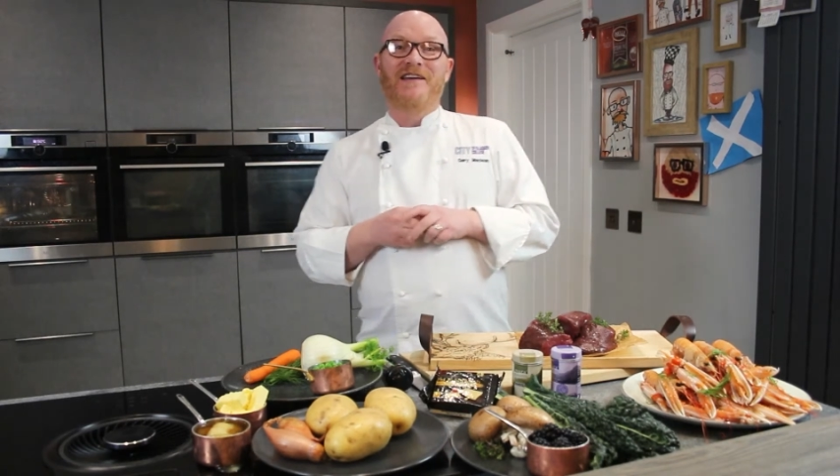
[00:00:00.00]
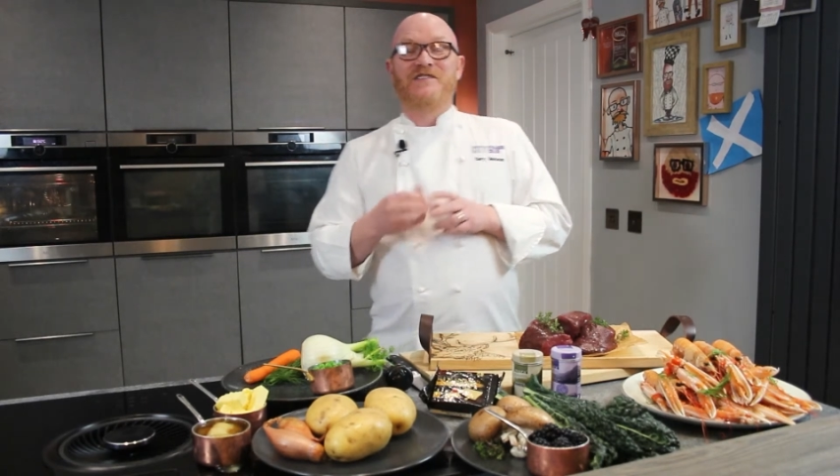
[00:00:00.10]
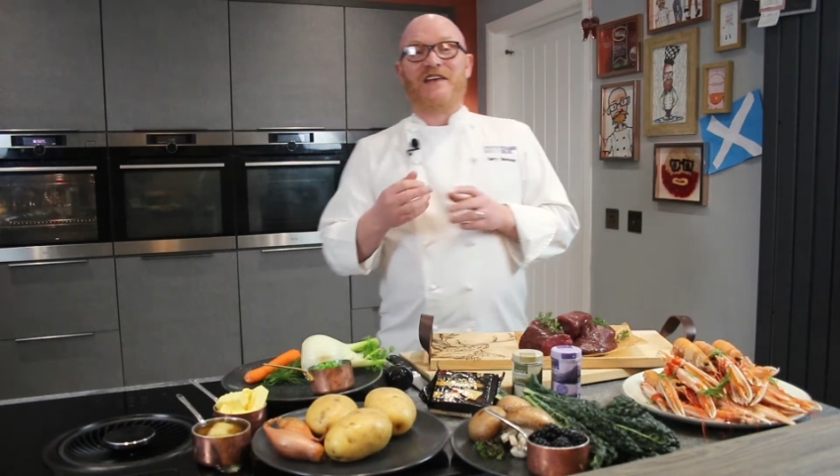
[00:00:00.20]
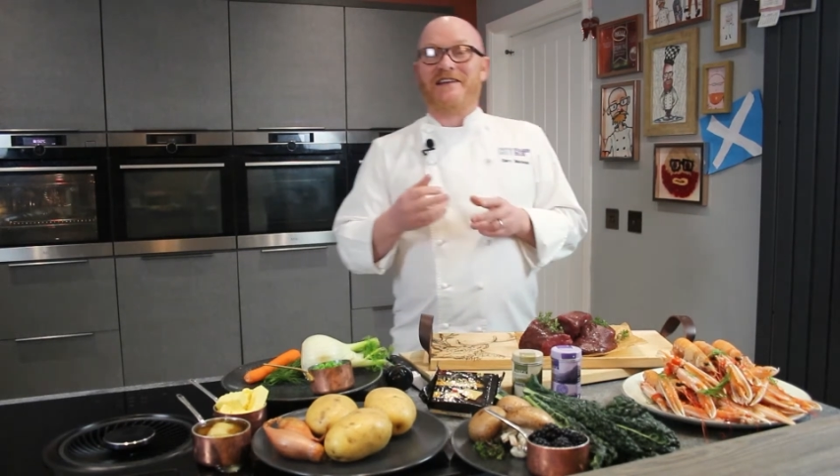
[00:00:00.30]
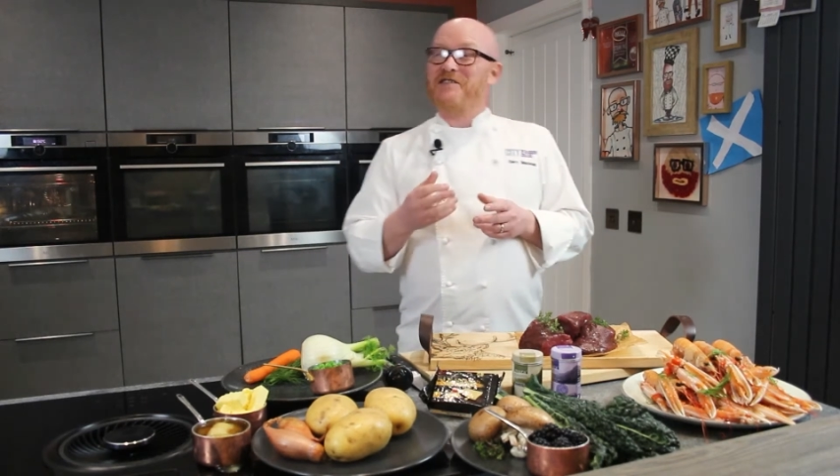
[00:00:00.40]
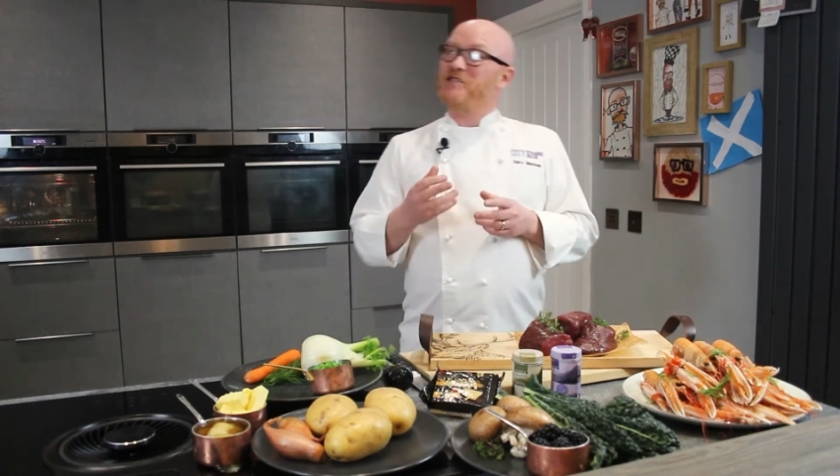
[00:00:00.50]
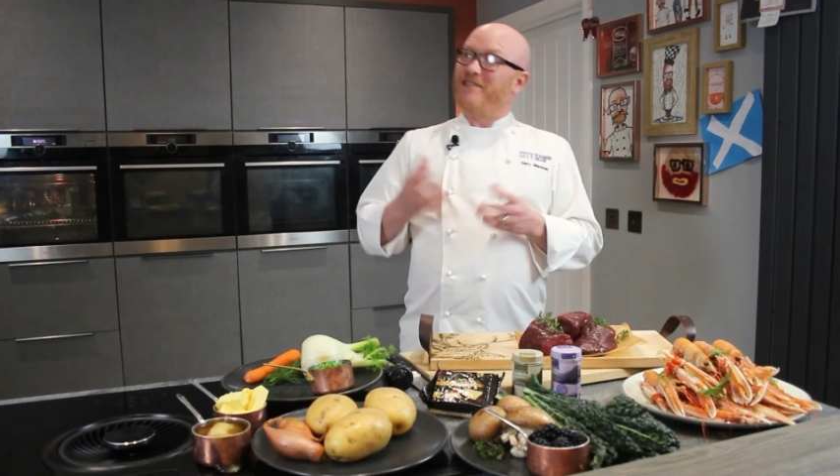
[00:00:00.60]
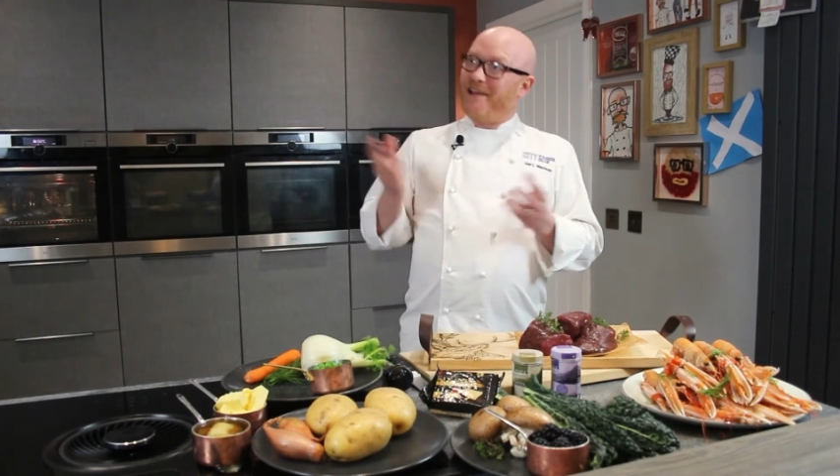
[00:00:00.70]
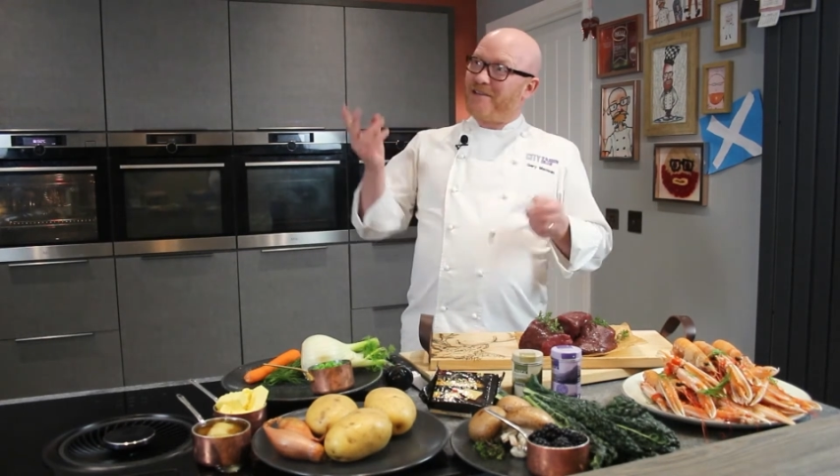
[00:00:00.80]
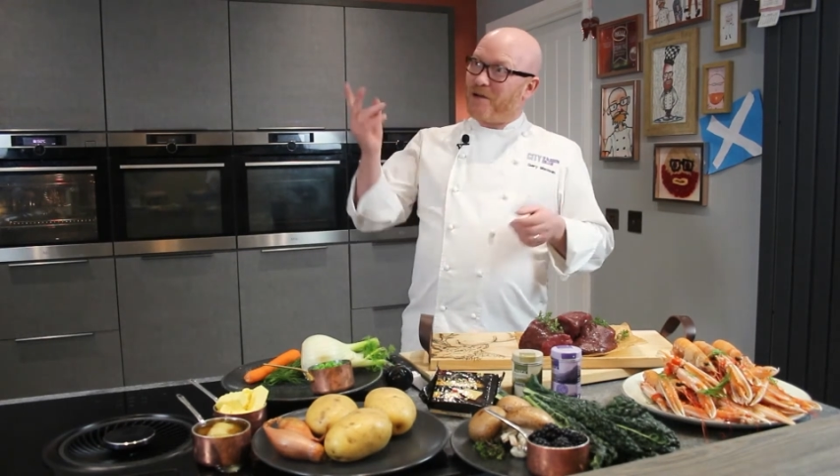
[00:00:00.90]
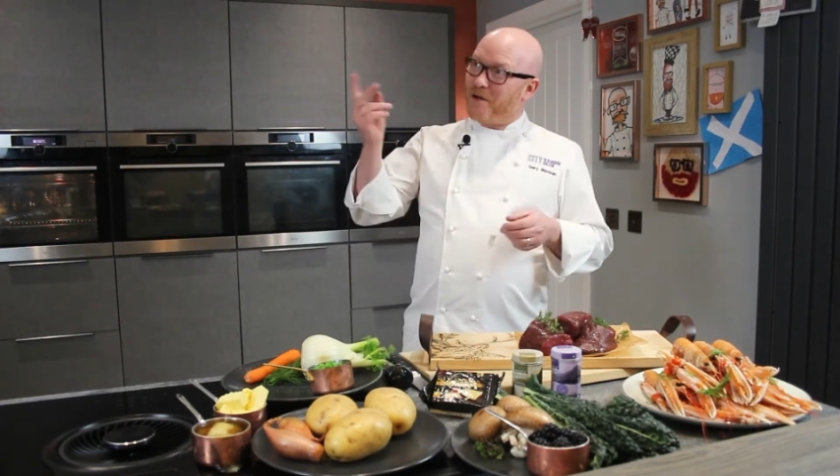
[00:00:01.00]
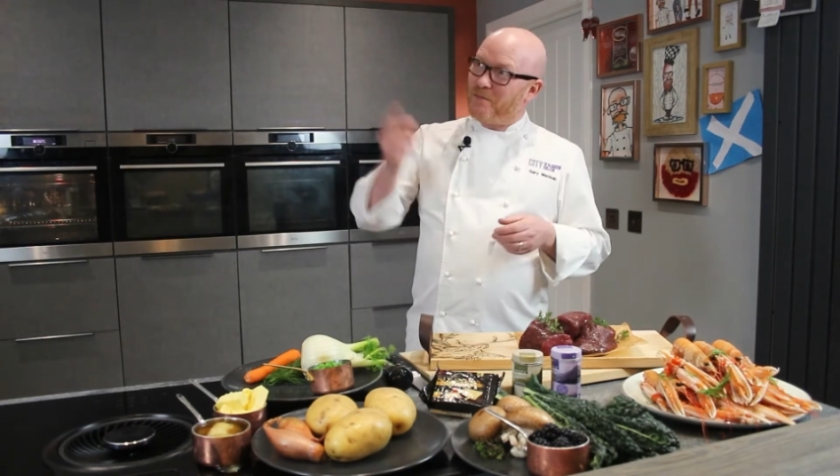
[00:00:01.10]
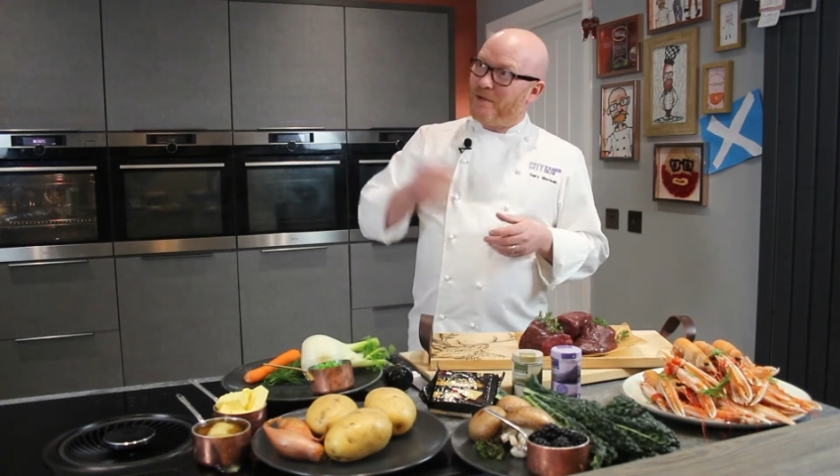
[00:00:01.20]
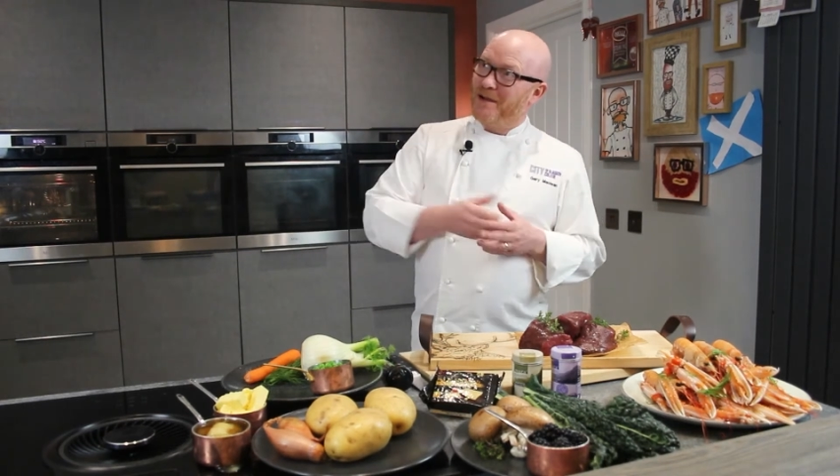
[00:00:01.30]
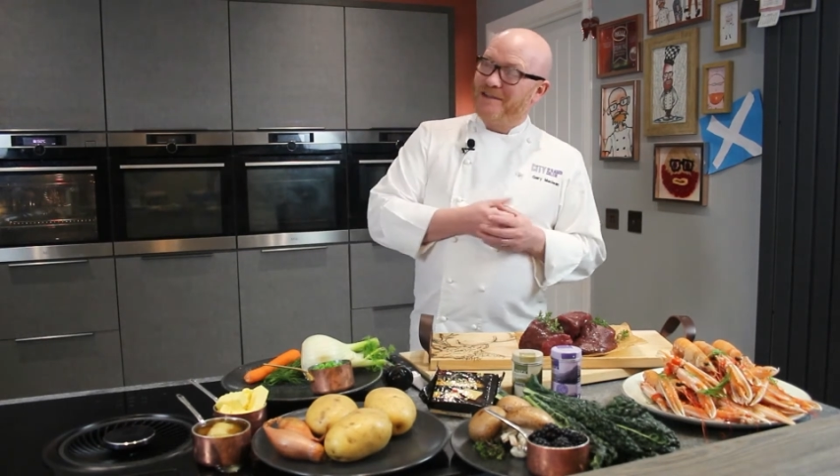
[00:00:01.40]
She has stayed up